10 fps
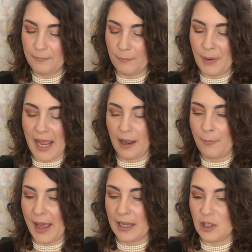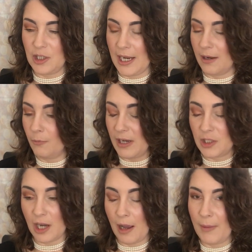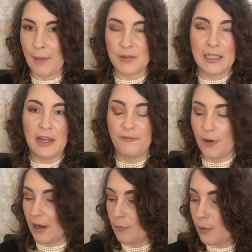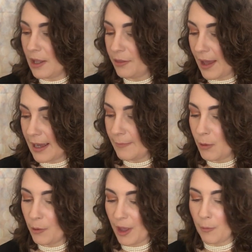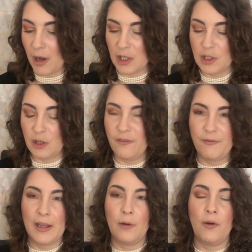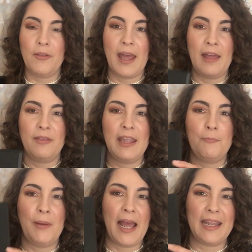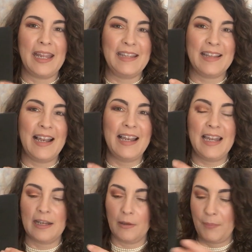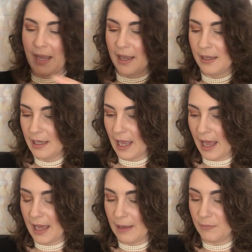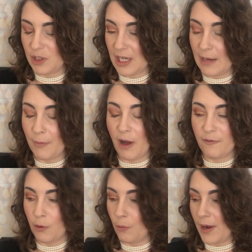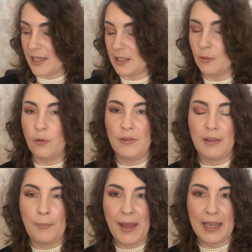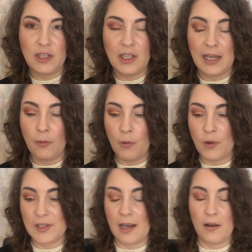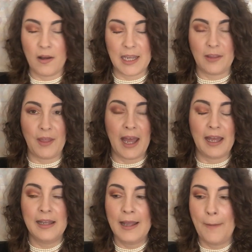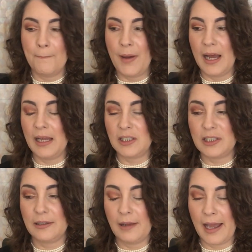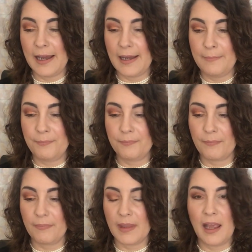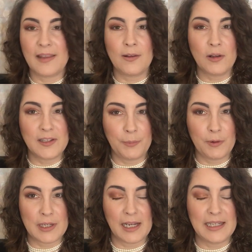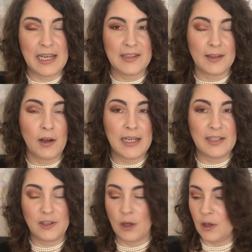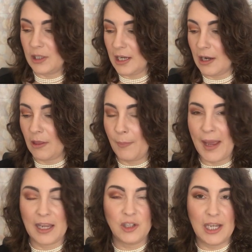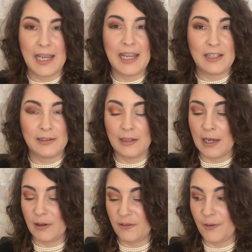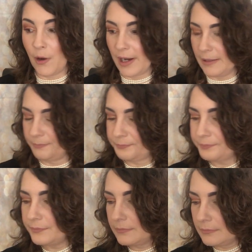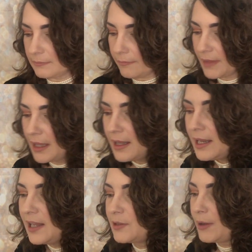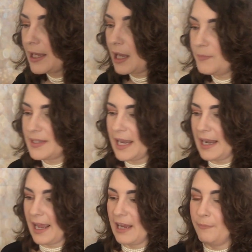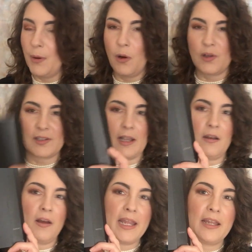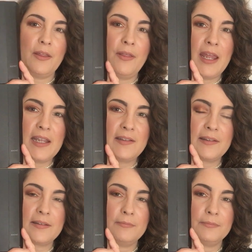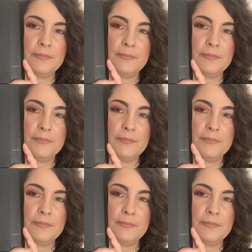black packaging, which I'm absolutely fine with, although I do feel that the black is a little bit cheap. I've always thought that the packaging was like that, but as long as the product inside is good, you know, the packaging is, you know, it's fine. So it comes in a box like this.